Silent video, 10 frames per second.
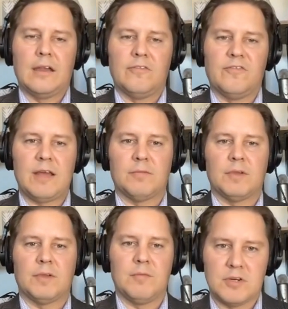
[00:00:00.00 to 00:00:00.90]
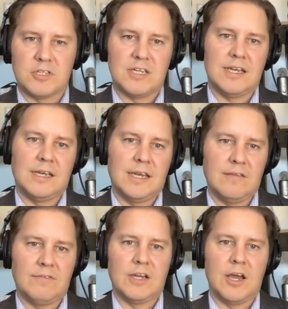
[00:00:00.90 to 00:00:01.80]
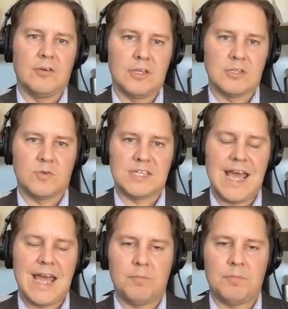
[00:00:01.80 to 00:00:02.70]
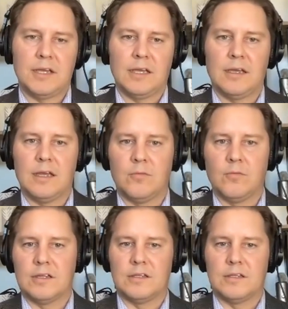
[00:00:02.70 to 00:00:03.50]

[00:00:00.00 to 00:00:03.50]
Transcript: and family members didn't even know this was happening.